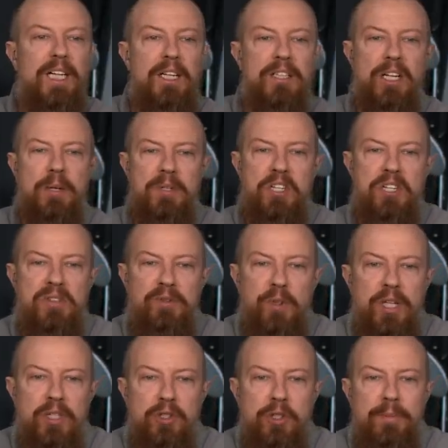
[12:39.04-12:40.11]
Tolman says, if you
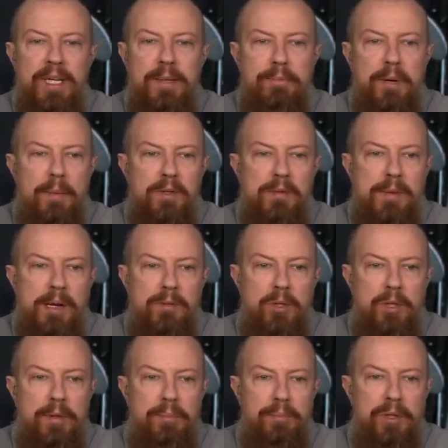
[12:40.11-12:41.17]
get too many bumps, maybe
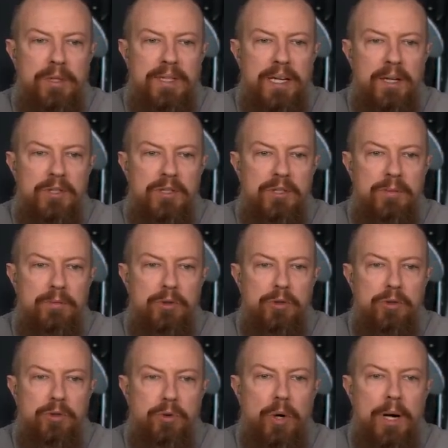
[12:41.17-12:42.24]
you can put down some
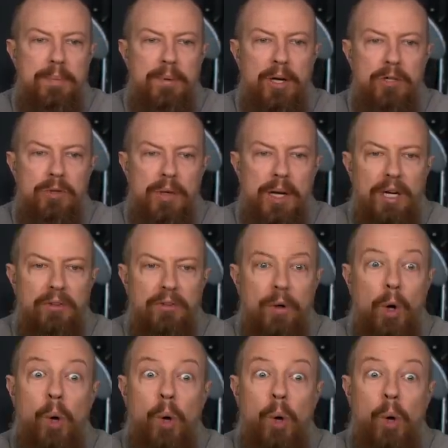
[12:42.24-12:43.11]
tripod tracks.